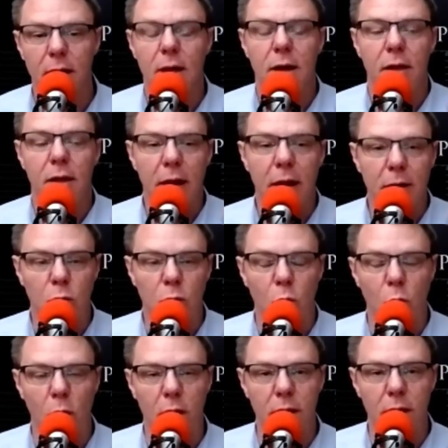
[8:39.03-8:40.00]
That's
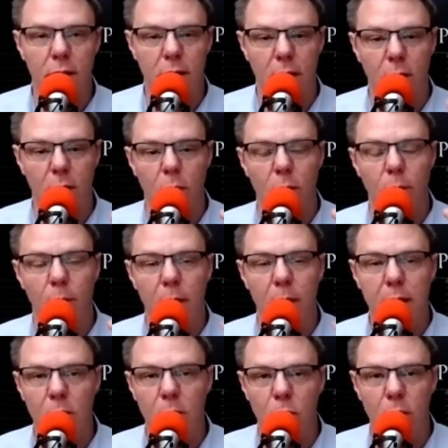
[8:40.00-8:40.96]
one of the
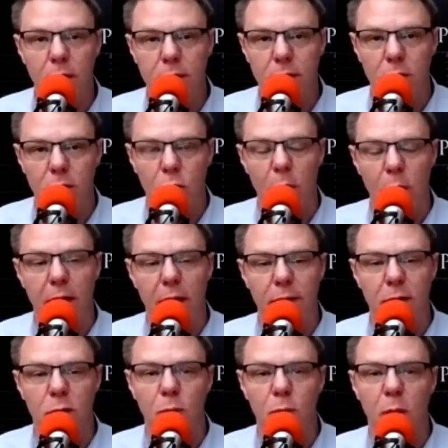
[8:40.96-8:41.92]
many reasons why we have
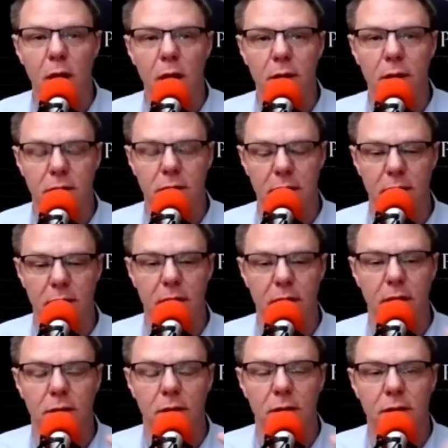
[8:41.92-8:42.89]
these policies,
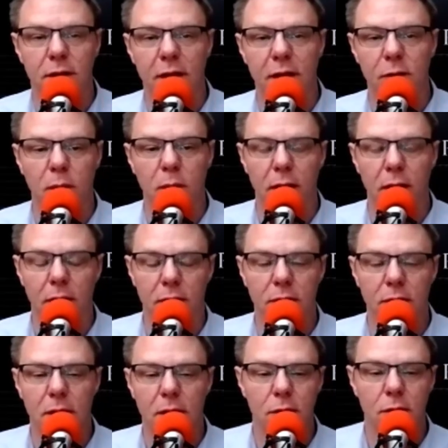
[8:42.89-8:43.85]
is a safe place
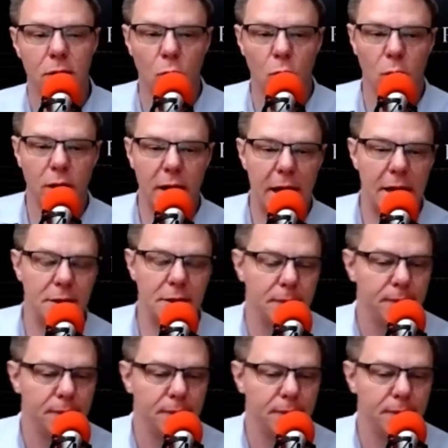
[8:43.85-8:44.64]
to store cash.